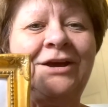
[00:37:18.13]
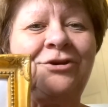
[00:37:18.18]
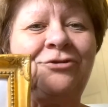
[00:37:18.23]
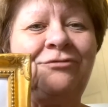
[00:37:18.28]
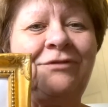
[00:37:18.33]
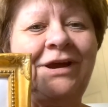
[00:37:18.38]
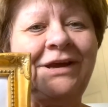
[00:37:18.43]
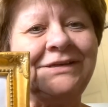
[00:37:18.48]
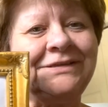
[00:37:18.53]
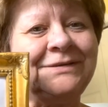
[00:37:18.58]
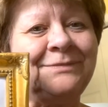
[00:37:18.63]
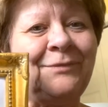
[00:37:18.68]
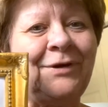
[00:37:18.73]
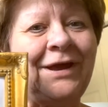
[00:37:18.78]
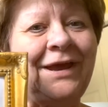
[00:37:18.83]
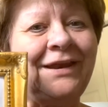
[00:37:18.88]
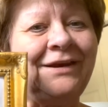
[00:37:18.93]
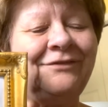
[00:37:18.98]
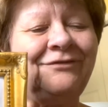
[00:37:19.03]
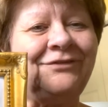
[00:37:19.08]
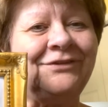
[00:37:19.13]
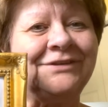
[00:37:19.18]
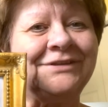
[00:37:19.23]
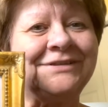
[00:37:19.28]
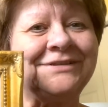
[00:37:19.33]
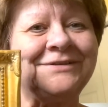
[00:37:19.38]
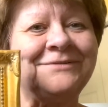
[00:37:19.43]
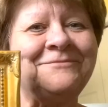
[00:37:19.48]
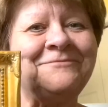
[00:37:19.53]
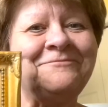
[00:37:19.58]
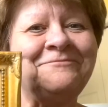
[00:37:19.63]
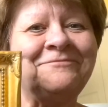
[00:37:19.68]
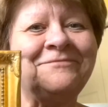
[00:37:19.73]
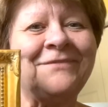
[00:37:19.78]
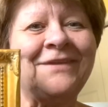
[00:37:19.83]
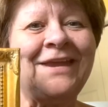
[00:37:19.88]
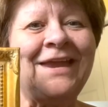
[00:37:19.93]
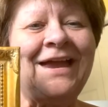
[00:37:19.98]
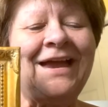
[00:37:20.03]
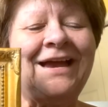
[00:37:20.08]
creating my elephant.
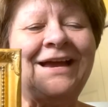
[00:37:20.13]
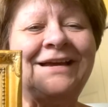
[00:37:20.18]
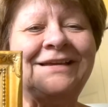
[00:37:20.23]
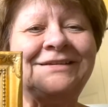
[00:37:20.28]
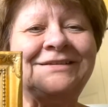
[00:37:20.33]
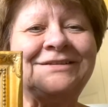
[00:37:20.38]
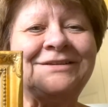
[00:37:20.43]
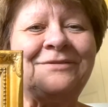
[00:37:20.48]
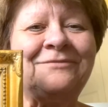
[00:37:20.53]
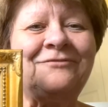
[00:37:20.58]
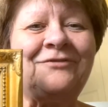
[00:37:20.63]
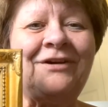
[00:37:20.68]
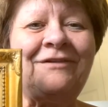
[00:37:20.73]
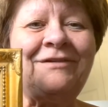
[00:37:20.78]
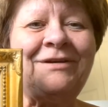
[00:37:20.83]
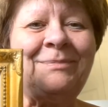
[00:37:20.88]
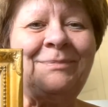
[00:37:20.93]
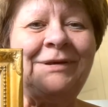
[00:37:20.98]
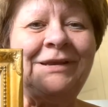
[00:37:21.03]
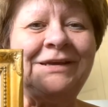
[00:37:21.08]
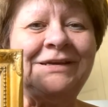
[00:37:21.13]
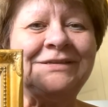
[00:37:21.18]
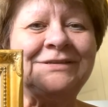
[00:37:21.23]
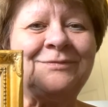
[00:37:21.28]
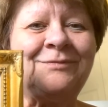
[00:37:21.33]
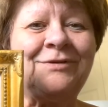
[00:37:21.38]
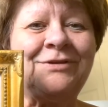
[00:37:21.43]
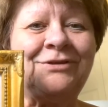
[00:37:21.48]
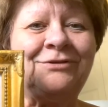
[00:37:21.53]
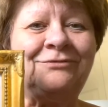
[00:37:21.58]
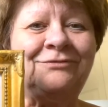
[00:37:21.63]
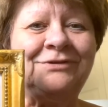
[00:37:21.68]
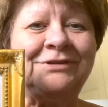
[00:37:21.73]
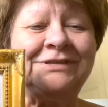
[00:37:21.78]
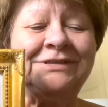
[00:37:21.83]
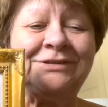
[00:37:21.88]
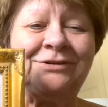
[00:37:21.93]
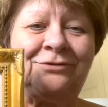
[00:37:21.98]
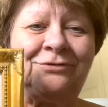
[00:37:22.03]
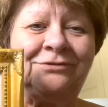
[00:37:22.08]
And I'm very pleased with the
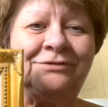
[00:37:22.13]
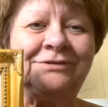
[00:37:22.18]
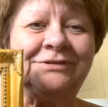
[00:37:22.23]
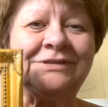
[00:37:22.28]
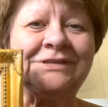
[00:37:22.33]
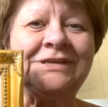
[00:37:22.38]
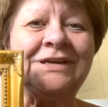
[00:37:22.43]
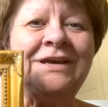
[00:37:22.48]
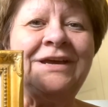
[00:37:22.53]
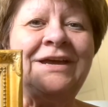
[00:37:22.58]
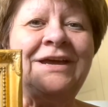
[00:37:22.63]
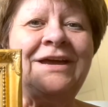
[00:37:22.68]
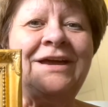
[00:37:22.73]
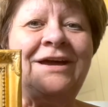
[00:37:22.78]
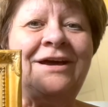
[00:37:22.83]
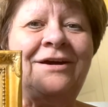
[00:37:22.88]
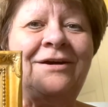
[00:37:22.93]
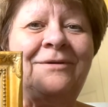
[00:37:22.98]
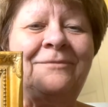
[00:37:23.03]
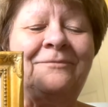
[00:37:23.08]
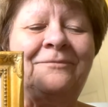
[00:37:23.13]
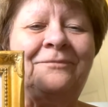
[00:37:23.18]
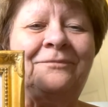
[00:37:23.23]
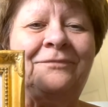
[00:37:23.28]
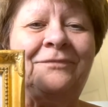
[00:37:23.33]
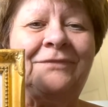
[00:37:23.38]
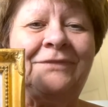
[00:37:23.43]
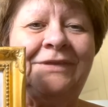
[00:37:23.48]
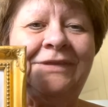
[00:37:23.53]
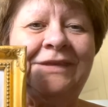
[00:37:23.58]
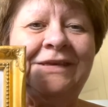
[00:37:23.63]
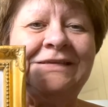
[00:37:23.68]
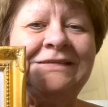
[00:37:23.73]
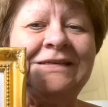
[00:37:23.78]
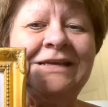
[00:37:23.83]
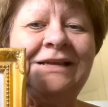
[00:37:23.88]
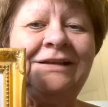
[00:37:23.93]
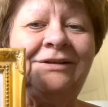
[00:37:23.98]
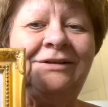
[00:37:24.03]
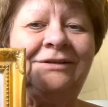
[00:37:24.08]
result.
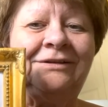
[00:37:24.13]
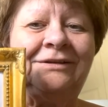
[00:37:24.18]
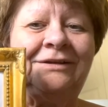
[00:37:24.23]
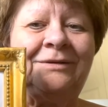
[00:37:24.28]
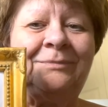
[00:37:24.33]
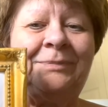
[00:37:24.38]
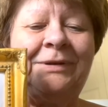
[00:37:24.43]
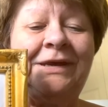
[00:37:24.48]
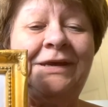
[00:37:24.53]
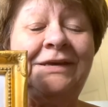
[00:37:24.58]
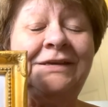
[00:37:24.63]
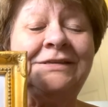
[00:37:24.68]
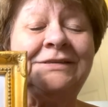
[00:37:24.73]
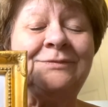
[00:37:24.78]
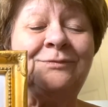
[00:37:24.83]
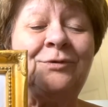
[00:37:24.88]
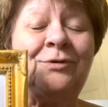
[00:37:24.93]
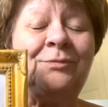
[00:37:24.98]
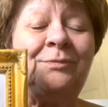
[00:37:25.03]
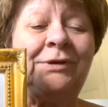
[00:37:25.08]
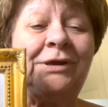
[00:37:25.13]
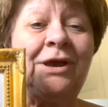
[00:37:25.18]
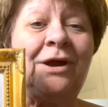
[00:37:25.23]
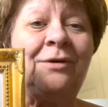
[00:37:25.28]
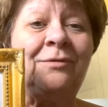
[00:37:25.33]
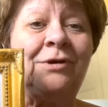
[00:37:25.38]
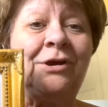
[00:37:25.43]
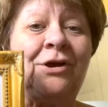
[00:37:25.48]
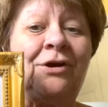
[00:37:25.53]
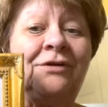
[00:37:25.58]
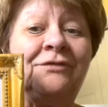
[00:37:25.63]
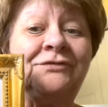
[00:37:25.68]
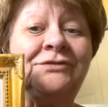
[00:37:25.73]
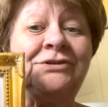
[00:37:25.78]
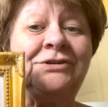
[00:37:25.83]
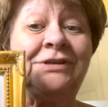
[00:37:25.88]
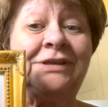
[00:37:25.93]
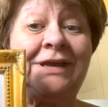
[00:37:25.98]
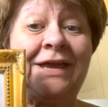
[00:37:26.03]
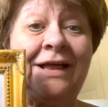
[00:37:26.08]
This little piece will be going off
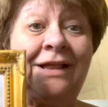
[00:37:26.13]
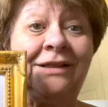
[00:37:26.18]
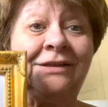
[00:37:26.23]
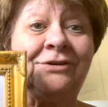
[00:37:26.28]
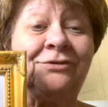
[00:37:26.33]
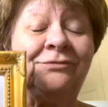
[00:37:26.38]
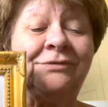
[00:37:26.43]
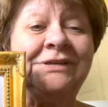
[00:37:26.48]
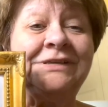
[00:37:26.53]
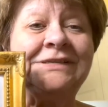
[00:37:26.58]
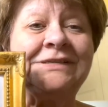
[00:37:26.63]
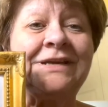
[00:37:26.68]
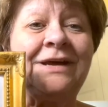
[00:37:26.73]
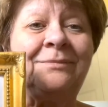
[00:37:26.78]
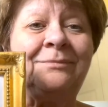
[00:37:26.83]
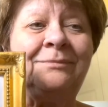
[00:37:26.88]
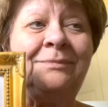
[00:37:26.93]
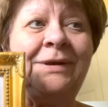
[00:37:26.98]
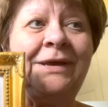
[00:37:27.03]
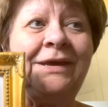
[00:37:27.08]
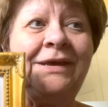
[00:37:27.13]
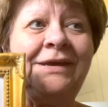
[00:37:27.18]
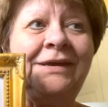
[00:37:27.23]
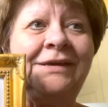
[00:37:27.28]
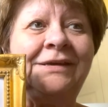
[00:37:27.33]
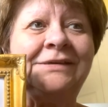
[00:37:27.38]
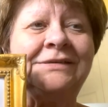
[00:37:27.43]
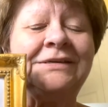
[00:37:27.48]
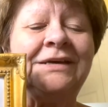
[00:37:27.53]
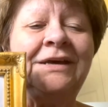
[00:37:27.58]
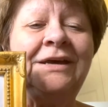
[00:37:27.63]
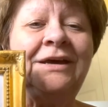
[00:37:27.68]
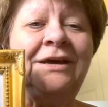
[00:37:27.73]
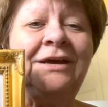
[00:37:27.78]
to the Calgary Stampede